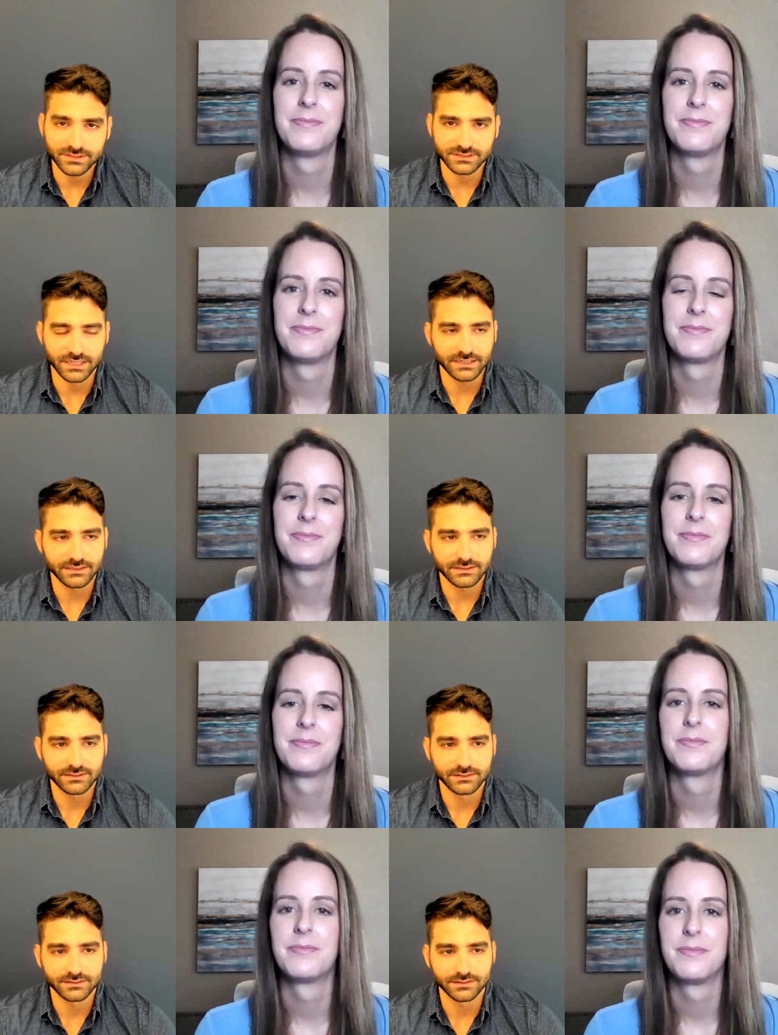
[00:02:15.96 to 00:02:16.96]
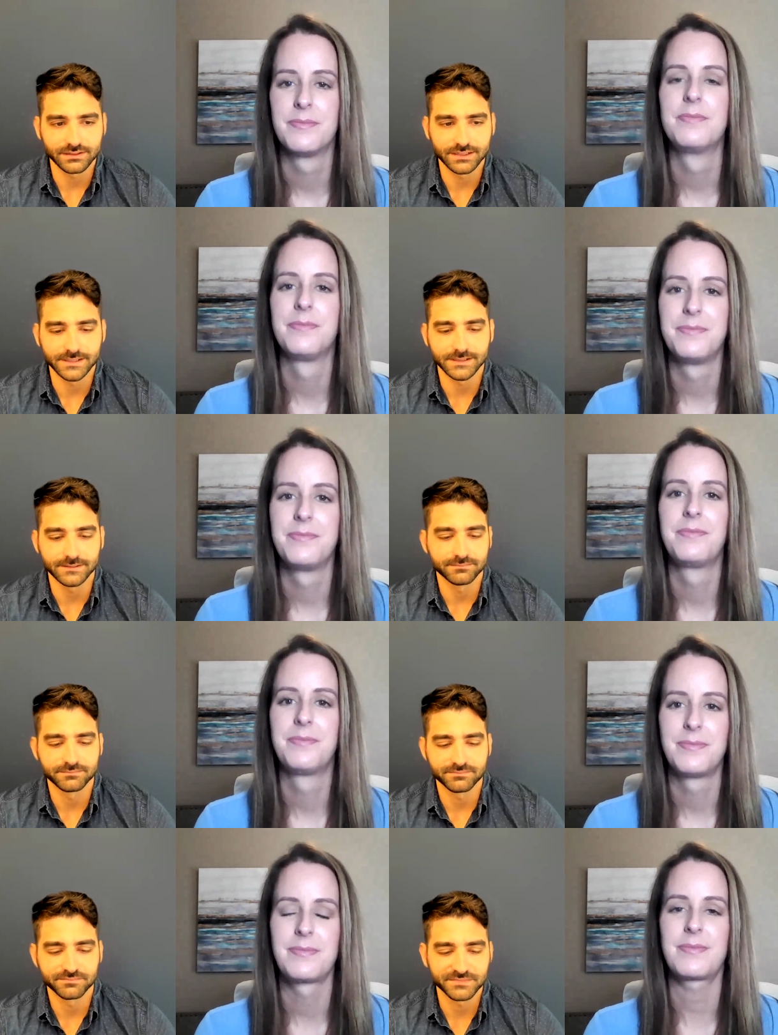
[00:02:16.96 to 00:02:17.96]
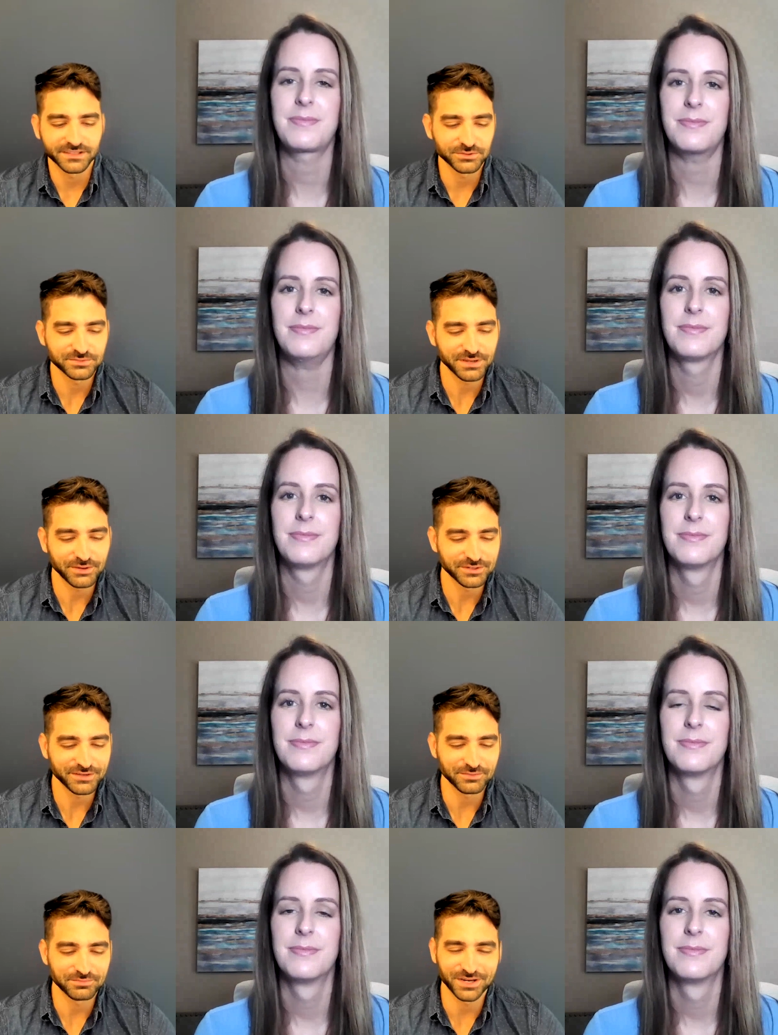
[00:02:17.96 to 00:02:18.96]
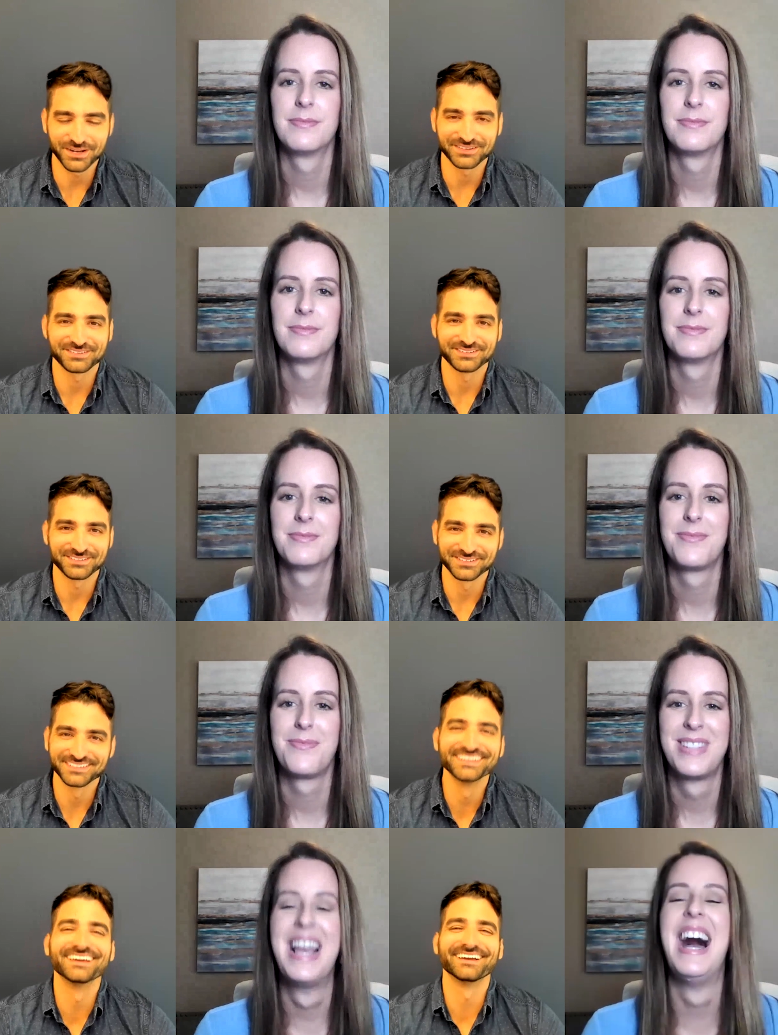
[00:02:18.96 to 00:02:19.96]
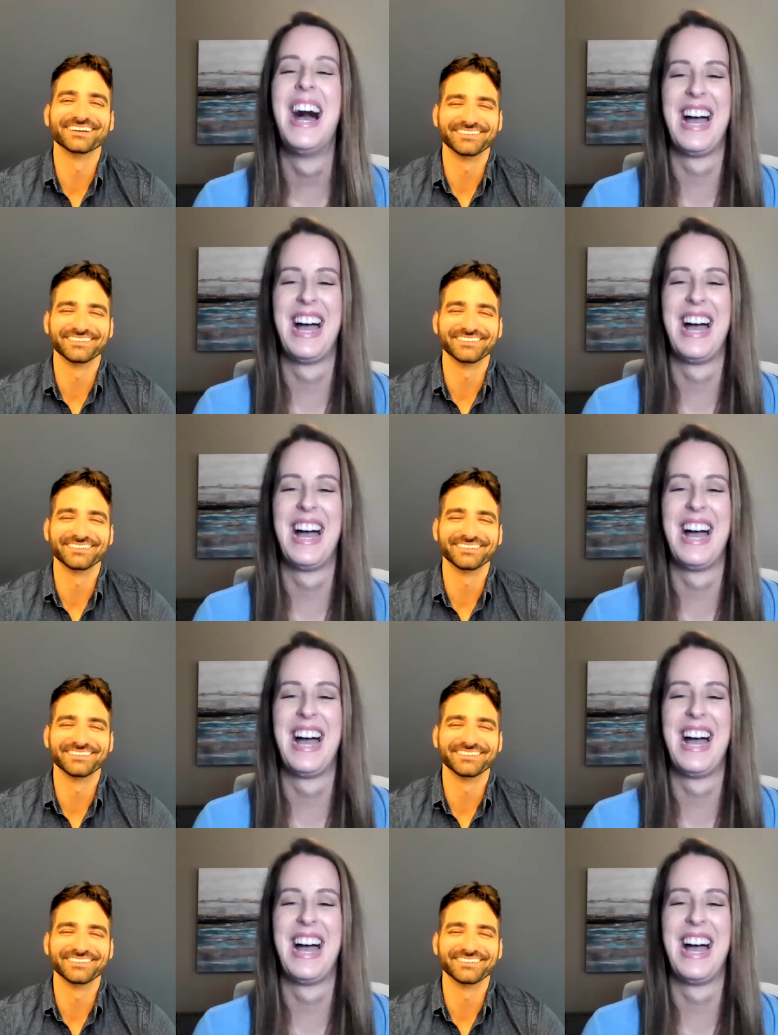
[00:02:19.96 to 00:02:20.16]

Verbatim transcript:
Speaker 1: 2009. Um, it's always bad when you have to pause to just